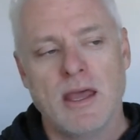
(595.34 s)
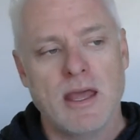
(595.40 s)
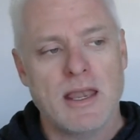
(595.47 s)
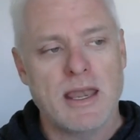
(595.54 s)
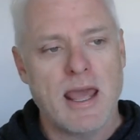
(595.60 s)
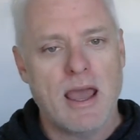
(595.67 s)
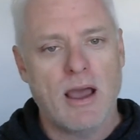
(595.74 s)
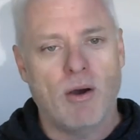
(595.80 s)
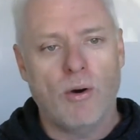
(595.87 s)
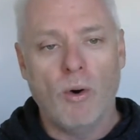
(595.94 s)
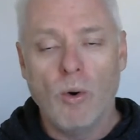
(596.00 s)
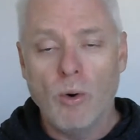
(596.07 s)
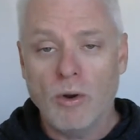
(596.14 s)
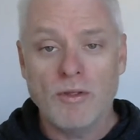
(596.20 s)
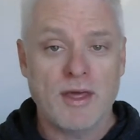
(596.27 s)
Now,
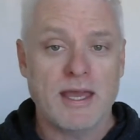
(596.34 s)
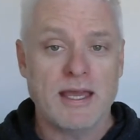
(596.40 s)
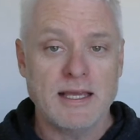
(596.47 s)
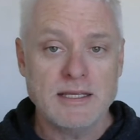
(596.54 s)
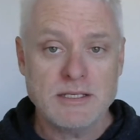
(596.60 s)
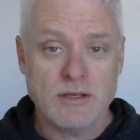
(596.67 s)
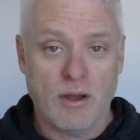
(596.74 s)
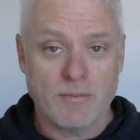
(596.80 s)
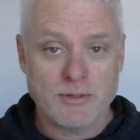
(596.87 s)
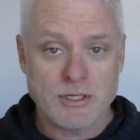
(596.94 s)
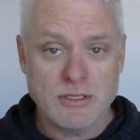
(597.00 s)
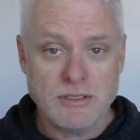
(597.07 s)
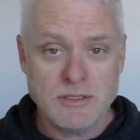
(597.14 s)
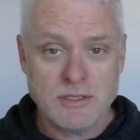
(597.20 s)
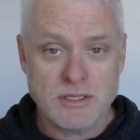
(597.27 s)
all of these
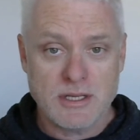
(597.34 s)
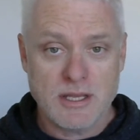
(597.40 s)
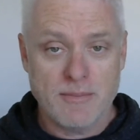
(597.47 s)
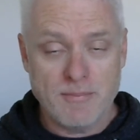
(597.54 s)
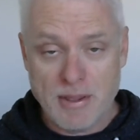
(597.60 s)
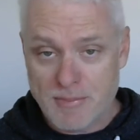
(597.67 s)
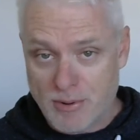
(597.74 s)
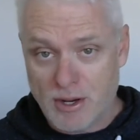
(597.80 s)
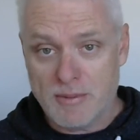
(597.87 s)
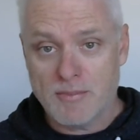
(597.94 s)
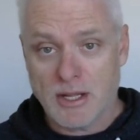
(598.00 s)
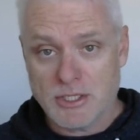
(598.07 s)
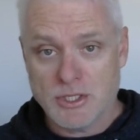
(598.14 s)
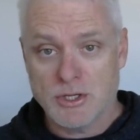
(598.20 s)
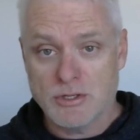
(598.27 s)
options can be pretty
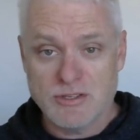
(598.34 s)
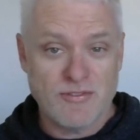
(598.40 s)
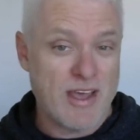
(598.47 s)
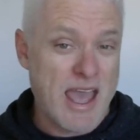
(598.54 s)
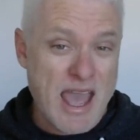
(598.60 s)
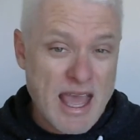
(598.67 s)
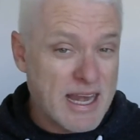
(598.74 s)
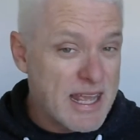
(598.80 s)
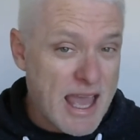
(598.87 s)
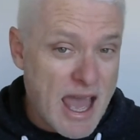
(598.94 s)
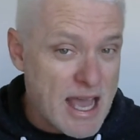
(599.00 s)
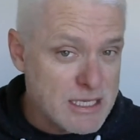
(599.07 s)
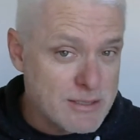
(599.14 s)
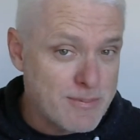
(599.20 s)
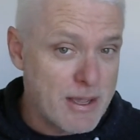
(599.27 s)
much used for any
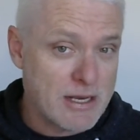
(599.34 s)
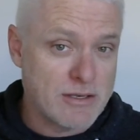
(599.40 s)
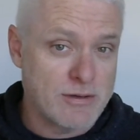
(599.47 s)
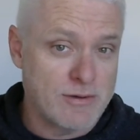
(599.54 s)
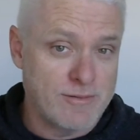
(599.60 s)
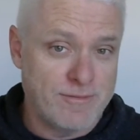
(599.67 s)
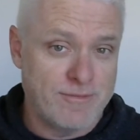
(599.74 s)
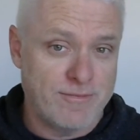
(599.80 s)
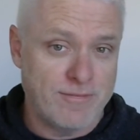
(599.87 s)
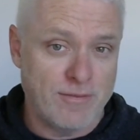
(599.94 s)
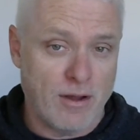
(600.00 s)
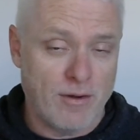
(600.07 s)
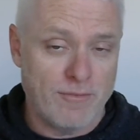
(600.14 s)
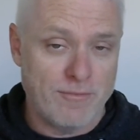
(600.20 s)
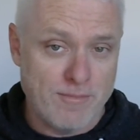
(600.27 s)
aspect of
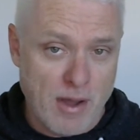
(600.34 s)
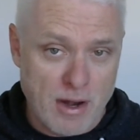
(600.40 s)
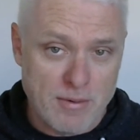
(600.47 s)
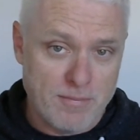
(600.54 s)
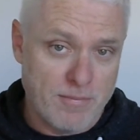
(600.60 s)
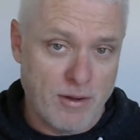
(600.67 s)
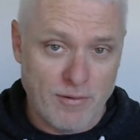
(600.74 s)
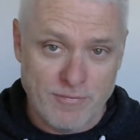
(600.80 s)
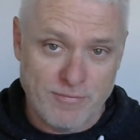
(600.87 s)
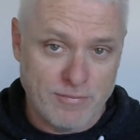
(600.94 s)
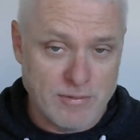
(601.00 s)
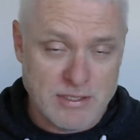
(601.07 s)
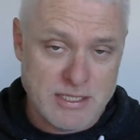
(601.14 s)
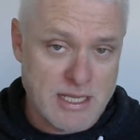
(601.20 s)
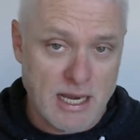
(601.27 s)

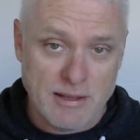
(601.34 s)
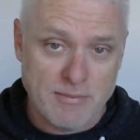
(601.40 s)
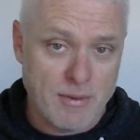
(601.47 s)
selling